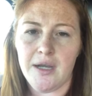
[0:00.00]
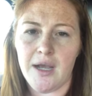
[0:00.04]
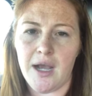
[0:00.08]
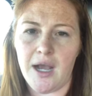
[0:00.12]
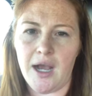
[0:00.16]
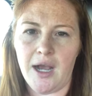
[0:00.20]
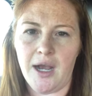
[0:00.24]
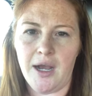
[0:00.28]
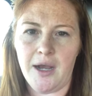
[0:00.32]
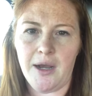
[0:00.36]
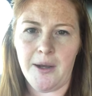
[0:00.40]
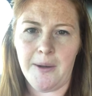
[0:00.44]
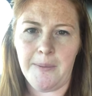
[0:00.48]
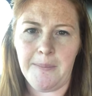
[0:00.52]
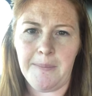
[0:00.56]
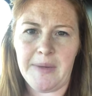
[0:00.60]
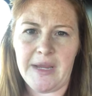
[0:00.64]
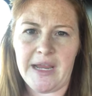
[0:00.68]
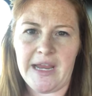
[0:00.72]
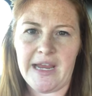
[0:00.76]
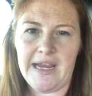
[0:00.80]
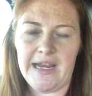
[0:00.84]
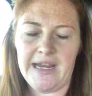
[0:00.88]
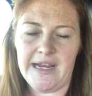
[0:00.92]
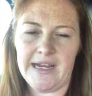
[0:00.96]

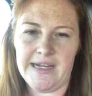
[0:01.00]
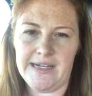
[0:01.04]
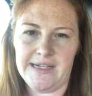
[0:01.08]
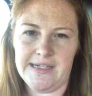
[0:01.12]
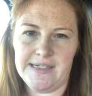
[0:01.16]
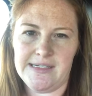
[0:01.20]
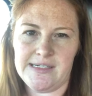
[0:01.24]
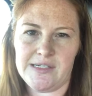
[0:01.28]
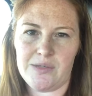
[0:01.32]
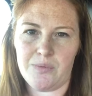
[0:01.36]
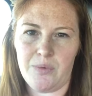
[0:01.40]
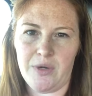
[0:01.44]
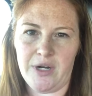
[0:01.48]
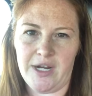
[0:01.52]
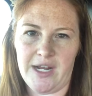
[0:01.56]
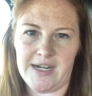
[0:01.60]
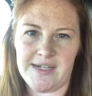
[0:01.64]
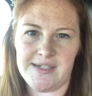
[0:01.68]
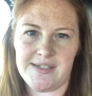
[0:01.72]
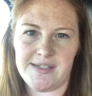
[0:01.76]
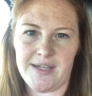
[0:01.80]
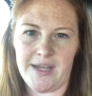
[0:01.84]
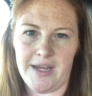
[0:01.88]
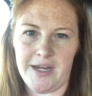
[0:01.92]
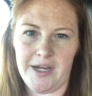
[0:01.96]
And when I
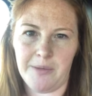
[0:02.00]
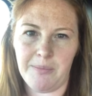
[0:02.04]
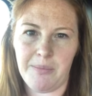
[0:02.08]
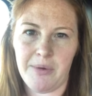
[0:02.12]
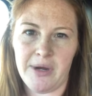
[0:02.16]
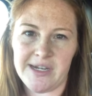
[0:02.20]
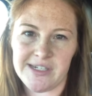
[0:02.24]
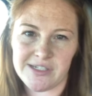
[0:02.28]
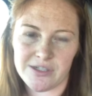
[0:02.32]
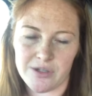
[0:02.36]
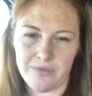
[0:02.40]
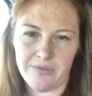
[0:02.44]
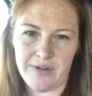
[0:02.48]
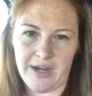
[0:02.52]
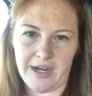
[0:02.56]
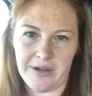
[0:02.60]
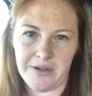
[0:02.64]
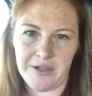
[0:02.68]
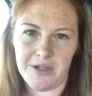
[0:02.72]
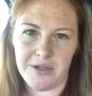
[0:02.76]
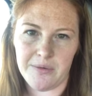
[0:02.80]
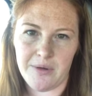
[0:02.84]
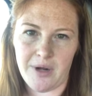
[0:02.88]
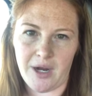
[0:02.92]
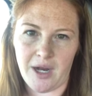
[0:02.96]
say appraisal
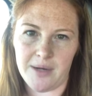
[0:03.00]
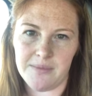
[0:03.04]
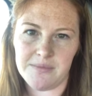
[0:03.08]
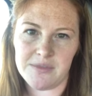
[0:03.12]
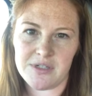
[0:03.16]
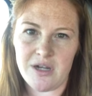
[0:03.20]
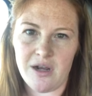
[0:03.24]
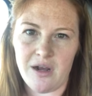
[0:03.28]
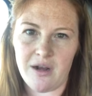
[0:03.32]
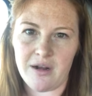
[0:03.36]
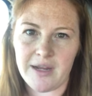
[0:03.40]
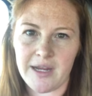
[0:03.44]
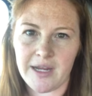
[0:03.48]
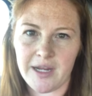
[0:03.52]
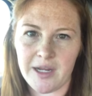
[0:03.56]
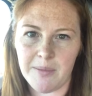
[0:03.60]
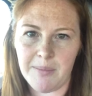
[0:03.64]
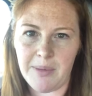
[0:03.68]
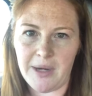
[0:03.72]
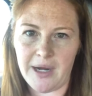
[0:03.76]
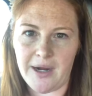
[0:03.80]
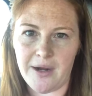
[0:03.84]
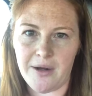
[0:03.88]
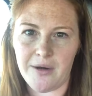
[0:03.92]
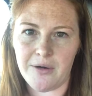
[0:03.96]
value, I'm talking
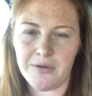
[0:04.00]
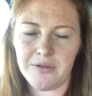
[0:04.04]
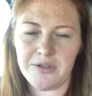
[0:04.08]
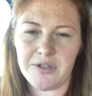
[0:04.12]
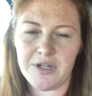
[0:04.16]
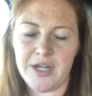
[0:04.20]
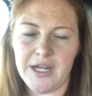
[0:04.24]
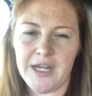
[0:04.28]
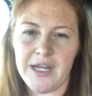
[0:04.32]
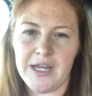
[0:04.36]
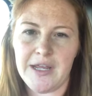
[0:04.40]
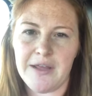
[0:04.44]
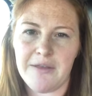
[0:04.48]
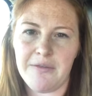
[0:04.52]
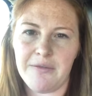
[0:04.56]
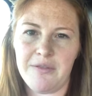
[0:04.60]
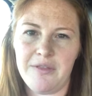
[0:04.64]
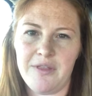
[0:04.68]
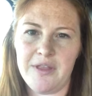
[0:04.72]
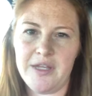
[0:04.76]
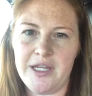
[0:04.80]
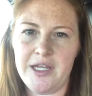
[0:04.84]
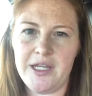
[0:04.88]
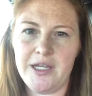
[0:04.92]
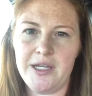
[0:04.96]
about
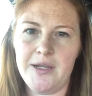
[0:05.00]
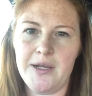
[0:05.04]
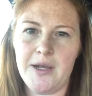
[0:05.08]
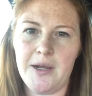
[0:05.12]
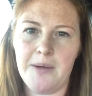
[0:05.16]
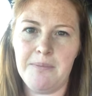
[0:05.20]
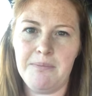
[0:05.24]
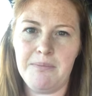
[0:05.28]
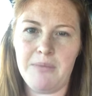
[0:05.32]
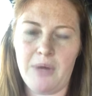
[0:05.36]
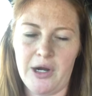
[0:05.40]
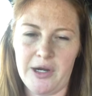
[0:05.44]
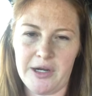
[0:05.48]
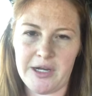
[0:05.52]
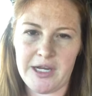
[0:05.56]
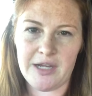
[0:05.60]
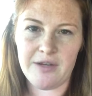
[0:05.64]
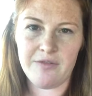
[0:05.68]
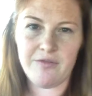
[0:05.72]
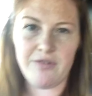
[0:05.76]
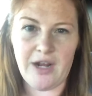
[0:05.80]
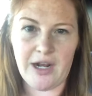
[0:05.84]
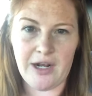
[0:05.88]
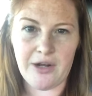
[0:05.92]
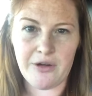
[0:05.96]
the
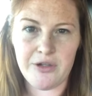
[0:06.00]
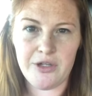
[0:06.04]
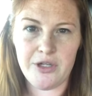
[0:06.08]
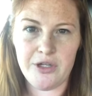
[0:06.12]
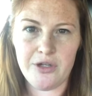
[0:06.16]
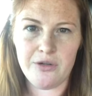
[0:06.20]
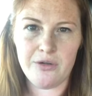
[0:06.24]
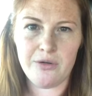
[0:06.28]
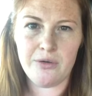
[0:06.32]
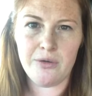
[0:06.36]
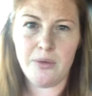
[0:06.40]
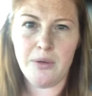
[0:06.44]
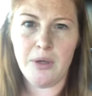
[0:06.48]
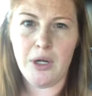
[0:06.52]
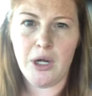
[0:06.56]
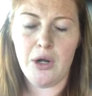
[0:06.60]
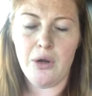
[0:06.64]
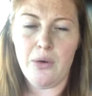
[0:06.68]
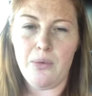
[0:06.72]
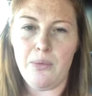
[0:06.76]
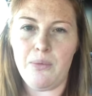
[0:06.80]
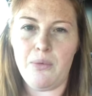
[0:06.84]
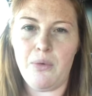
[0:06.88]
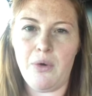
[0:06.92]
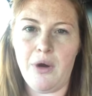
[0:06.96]
market value,
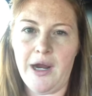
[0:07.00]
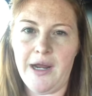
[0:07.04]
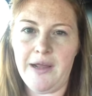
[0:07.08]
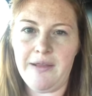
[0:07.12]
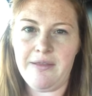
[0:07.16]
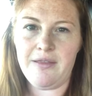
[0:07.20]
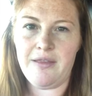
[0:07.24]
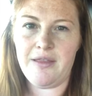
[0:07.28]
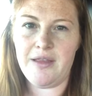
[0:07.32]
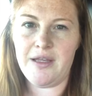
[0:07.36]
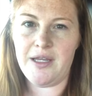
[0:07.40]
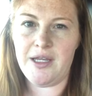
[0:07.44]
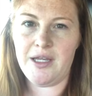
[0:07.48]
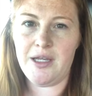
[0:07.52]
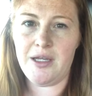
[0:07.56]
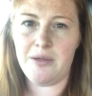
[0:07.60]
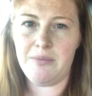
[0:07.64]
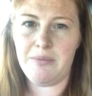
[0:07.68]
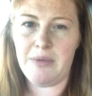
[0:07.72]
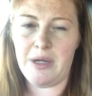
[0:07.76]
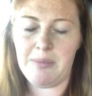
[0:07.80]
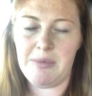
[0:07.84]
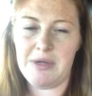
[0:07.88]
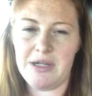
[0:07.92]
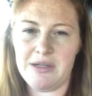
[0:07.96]
what the
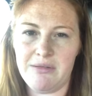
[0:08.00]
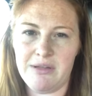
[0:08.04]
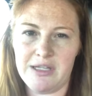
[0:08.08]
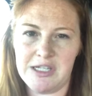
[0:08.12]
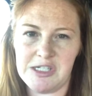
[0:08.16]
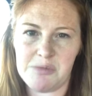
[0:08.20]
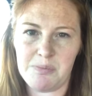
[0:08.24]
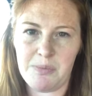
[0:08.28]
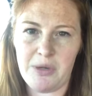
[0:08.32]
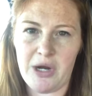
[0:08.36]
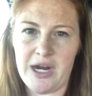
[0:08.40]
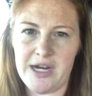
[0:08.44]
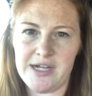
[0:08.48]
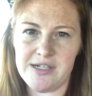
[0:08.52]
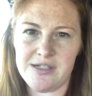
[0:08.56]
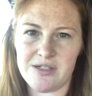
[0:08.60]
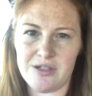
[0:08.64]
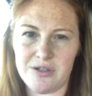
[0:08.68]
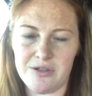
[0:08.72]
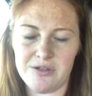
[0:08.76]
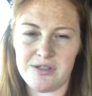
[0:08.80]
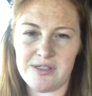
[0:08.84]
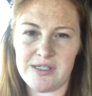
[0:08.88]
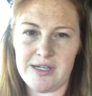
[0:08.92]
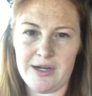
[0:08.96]
maybe list price
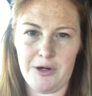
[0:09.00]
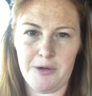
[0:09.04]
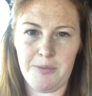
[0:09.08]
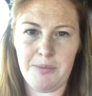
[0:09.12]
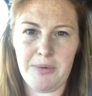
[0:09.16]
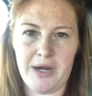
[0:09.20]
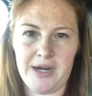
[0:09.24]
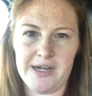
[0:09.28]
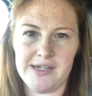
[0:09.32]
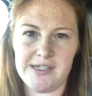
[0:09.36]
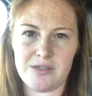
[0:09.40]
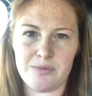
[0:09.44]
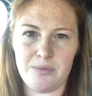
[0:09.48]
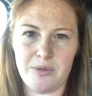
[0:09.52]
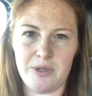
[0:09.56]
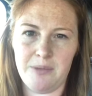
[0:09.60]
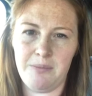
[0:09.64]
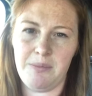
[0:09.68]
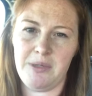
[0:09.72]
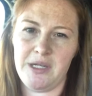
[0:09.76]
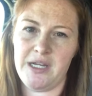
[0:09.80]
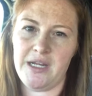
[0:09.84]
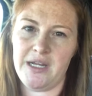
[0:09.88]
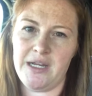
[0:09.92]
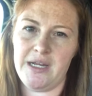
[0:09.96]
or sale price would
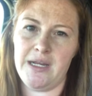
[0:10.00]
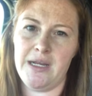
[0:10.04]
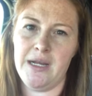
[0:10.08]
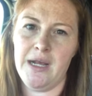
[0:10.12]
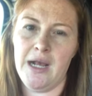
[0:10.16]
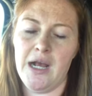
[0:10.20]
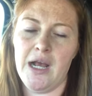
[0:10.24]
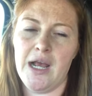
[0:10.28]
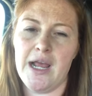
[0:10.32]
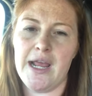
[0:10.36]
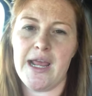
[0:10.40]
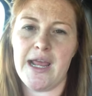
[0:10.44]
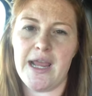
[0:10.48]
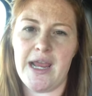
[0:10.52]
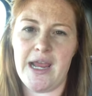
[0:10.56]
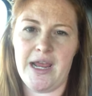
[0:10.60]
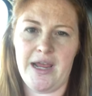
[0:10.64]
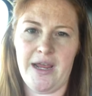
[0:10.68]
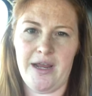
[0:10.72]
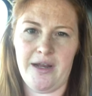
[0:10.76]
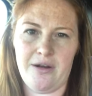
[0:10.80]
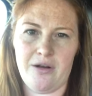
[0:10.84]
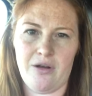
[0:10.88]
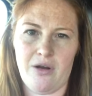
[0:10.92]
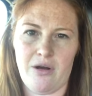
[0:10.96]
be,
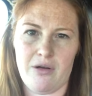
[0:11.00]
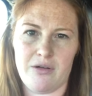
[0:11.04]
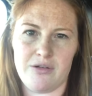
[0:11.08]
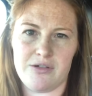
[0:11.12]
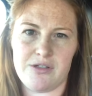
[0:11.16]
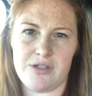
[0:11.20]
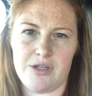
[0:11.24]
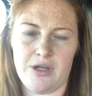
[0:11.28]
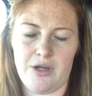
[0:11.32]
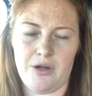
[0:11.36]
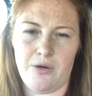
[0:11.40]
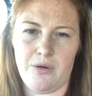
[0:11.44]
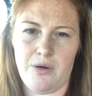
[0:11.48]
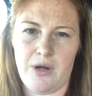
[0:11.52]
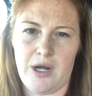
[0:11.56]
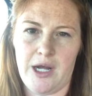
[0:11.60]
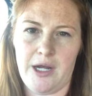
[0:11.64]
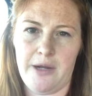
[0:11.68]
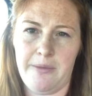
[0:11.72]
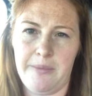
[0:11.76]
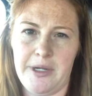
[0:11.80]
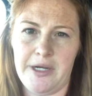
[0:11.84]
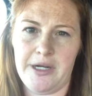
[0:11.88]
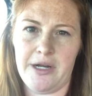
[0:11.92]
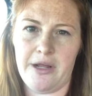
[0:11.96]
and also
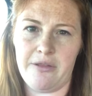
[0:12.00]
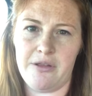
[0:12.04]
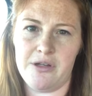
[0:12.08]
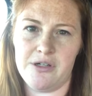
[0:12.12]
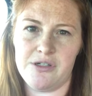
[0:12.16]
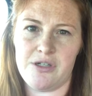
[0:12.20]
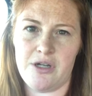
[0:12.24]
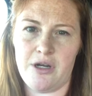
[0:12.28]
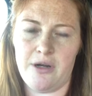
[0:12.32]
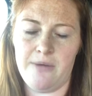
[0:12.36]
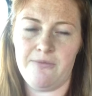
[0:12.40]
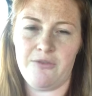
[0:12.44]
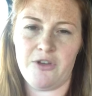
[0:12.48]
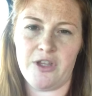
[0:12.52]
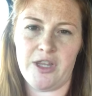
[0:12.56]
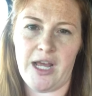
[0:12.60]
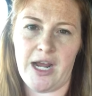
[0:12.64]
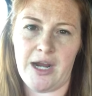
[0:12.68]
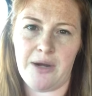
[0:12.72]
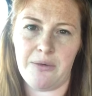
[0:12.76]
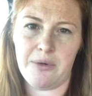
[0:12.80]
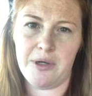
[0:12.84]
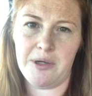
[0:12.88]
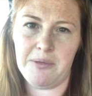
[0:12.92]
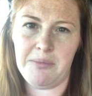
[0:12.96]
another term for
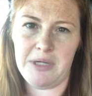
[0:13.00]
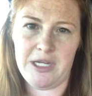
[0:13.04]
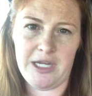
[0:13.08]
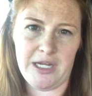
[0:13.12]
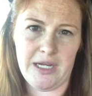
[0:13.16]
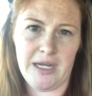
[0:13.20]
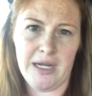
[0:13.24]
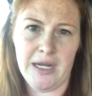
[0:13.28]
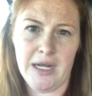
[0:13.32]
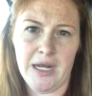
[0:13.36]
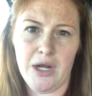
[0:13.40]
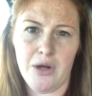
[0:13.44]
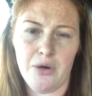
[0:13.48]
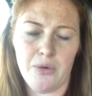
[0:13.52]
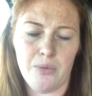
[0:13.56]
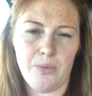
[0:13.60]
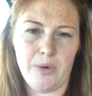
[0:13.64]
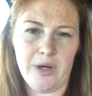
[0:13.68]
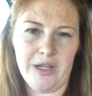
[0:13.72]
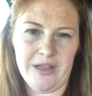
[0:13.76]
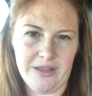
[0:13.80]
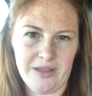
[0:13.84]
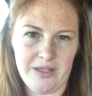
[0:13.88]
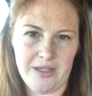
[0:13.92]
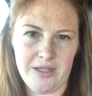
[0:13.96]
that would be
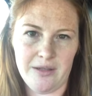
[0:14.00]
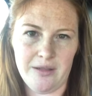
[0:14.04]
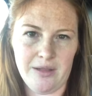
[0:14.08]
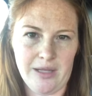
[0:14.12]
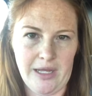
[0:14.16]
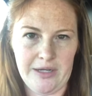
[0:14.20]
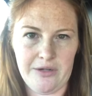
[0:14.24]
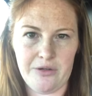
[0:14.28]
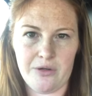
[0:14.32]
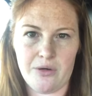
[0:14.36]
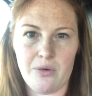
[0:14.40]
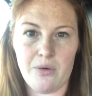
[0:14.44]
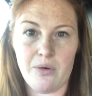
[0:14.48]
when the lender